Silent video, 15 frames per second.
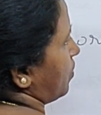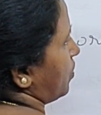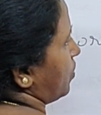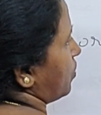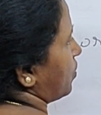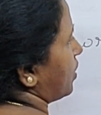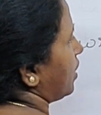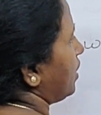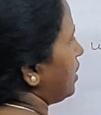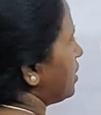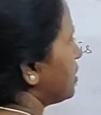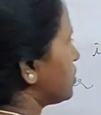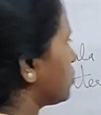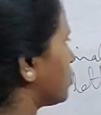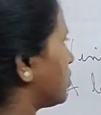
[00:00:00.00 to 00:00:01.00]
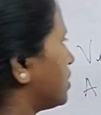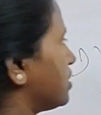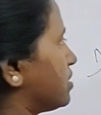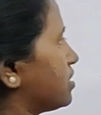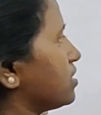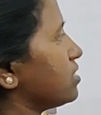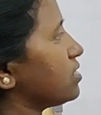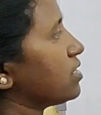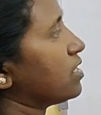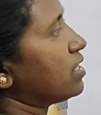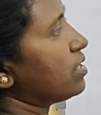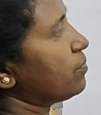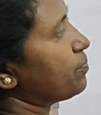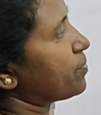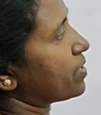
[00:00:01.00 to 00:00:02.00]
Okay. So this is
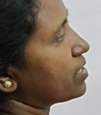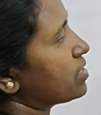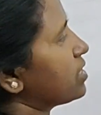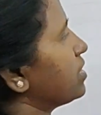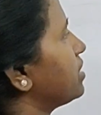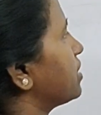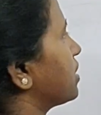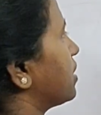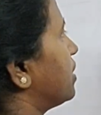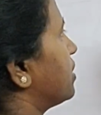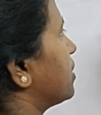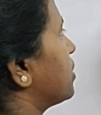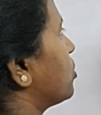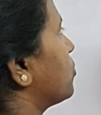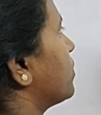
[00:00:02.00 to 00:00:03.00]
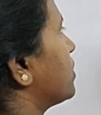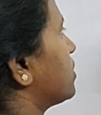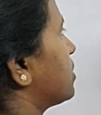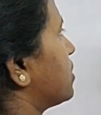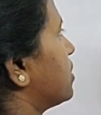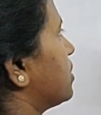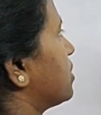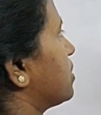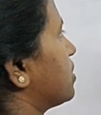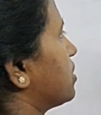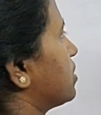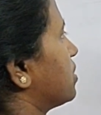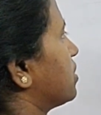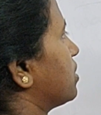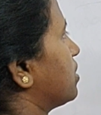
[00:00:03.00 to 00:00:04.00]
in present continuous tense.
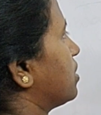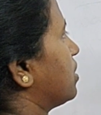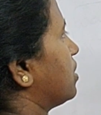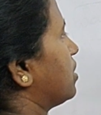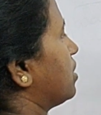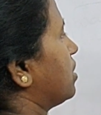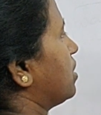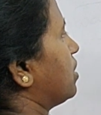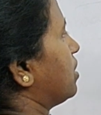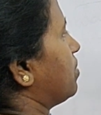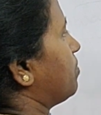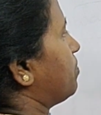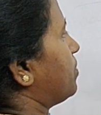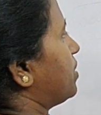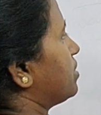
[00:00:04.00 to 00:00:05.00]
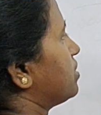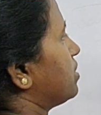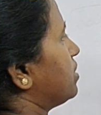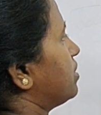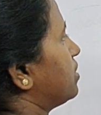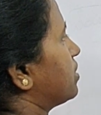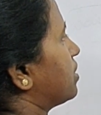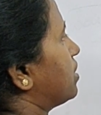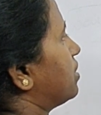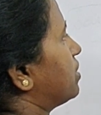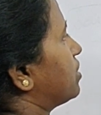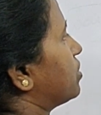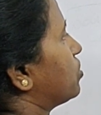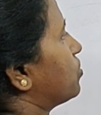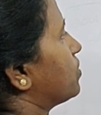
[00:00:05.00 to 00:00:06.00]
Present
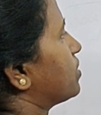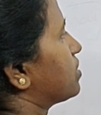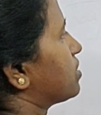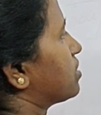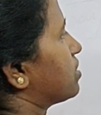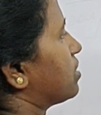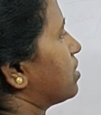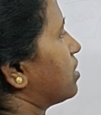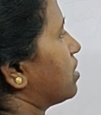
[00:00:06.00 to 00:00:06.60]
continuous.